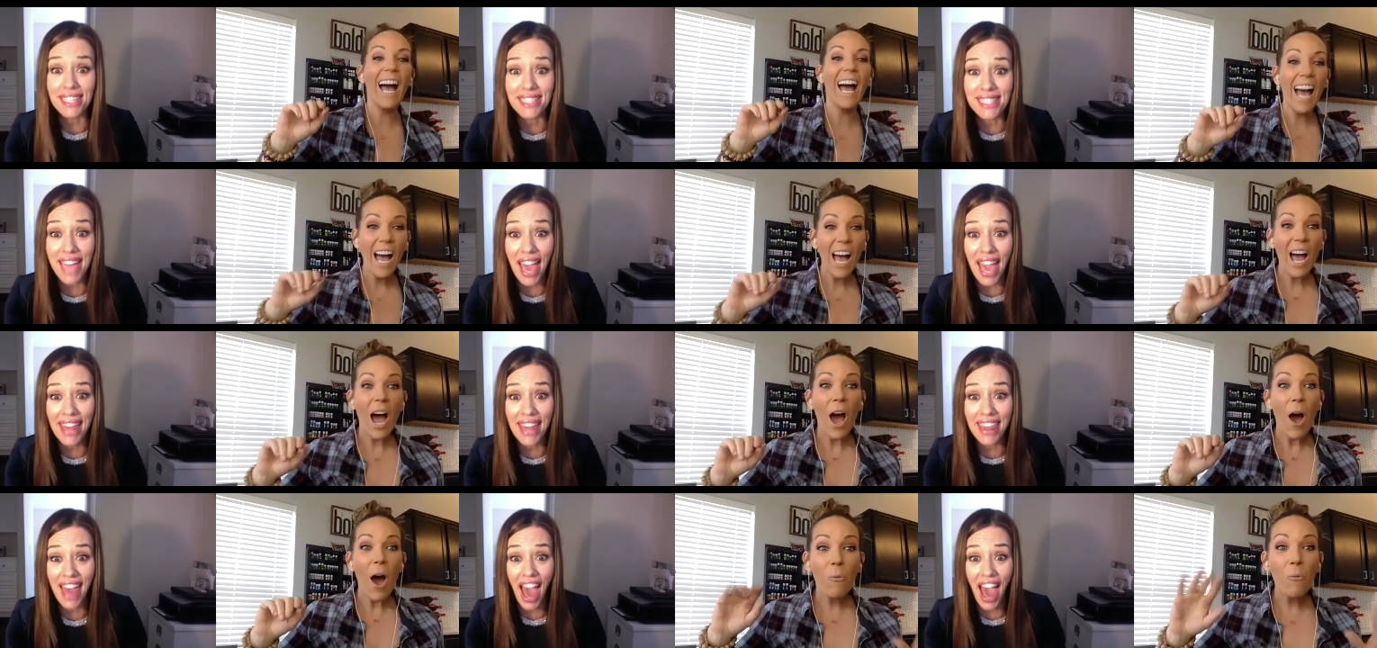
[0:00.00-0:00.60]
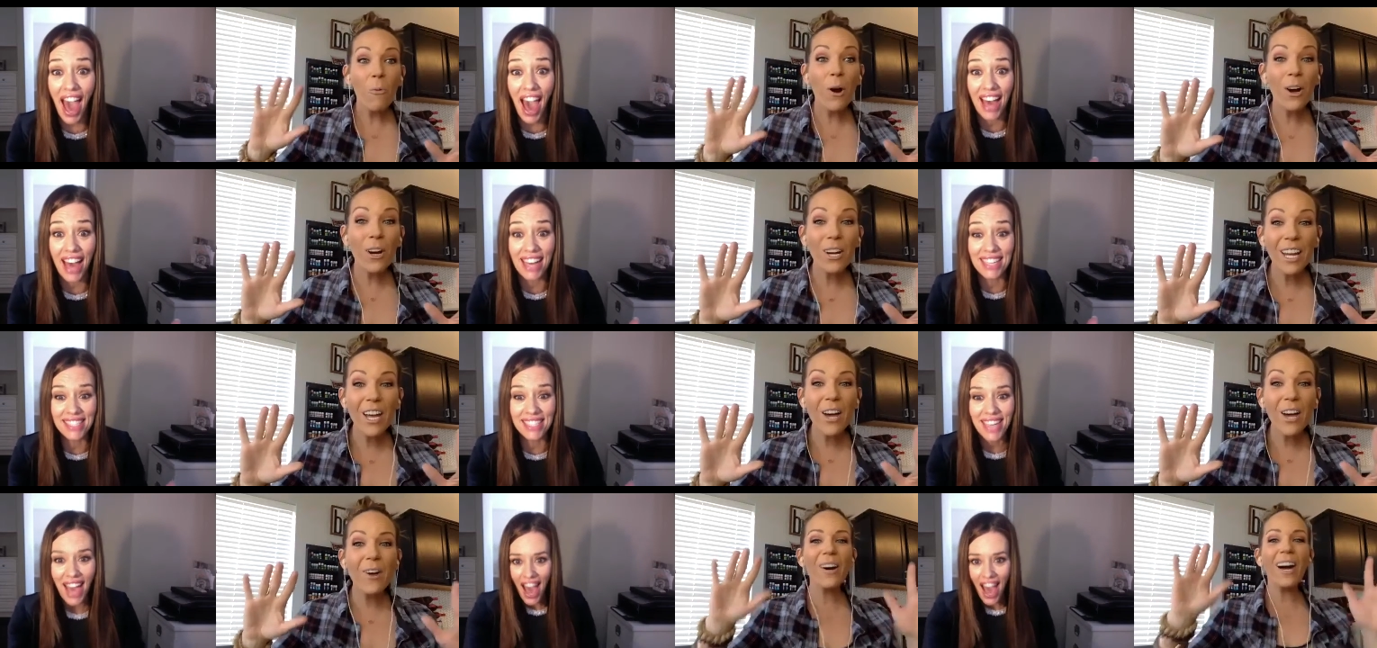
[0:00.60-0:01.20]
Speaker 1: that.
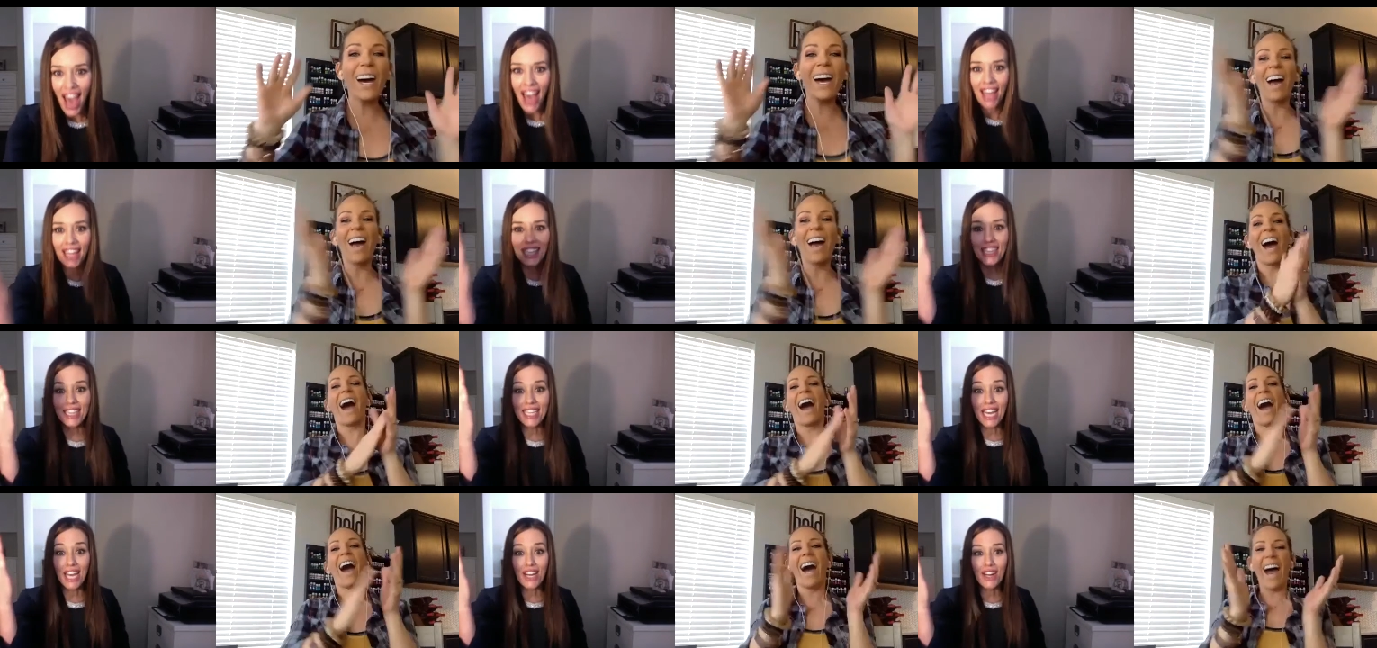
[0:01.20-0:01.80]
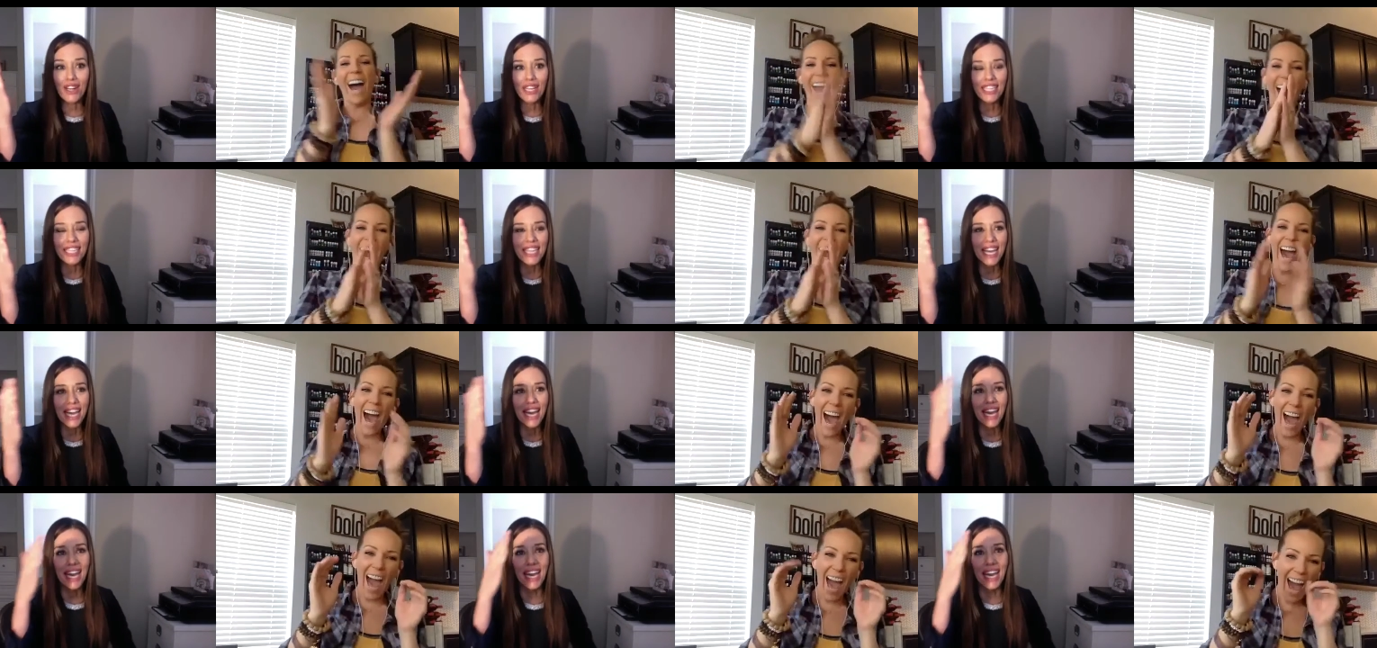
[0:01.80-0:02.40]
Were you?
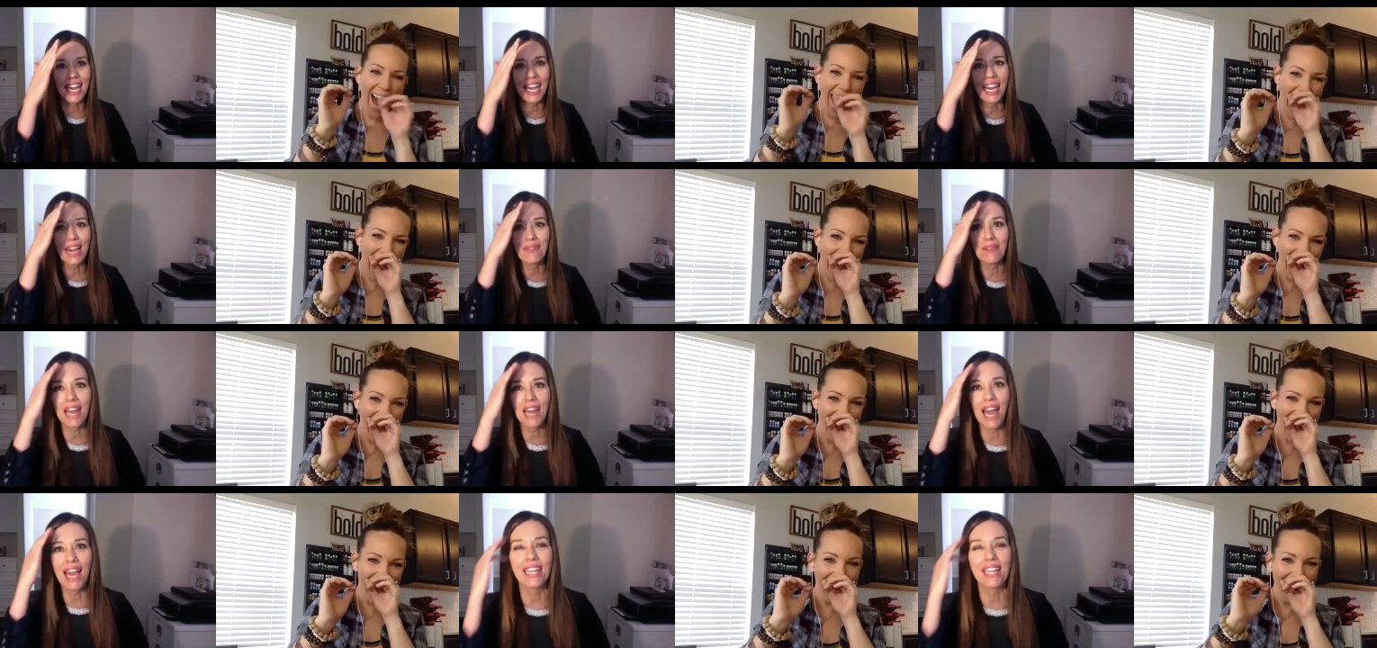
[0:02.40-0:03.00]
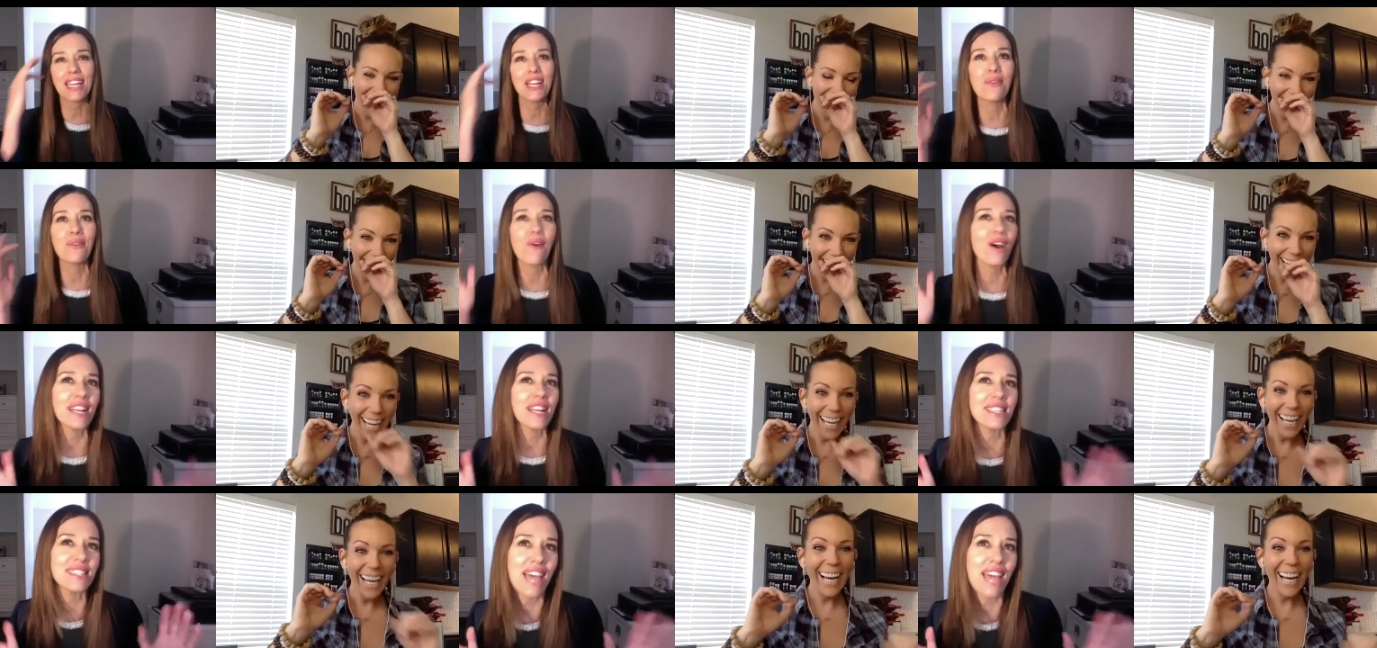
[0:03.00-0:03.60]
Literally, but I didn't
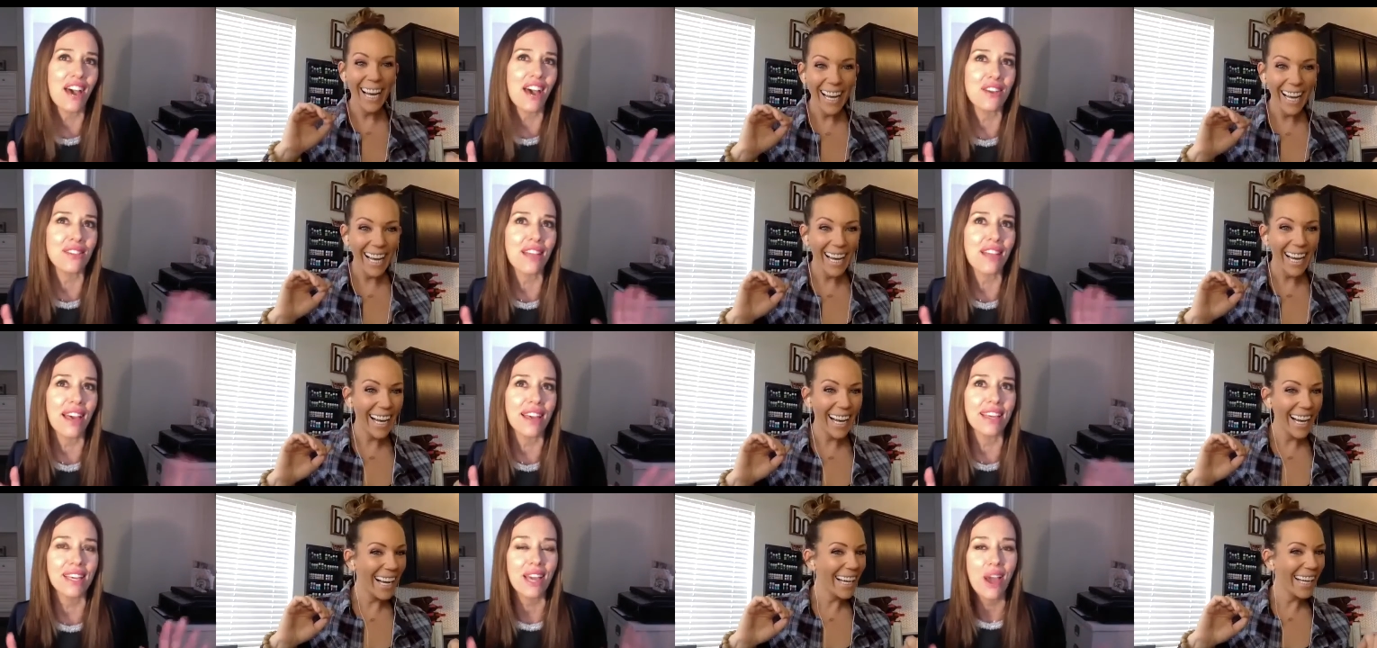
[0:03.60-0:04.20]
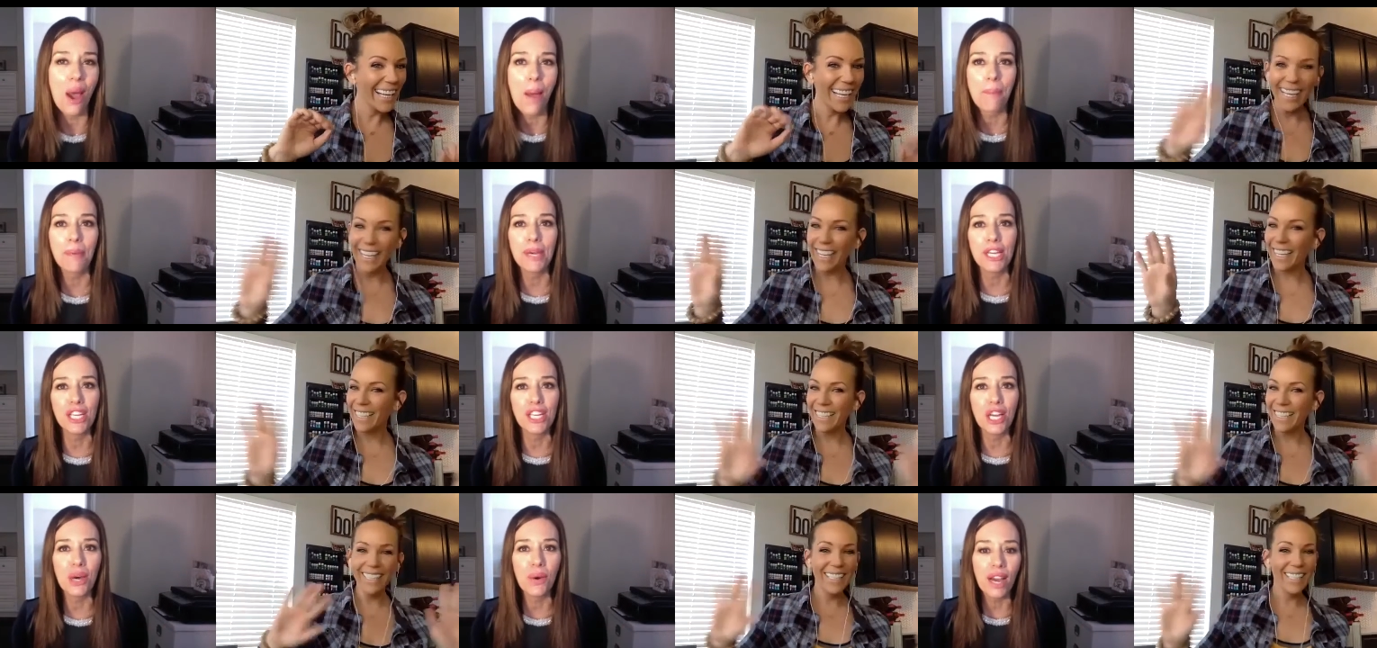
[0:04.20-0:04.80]
want to sound like.
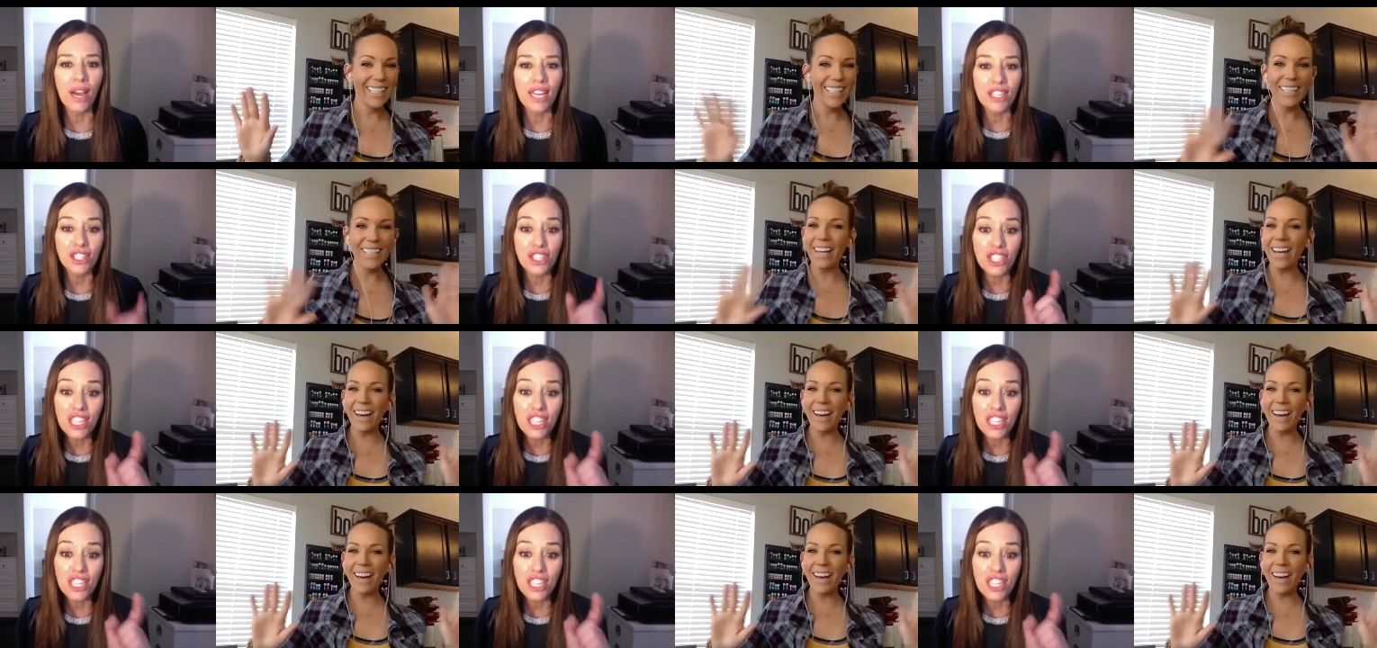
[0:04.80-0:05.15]
But you know what? She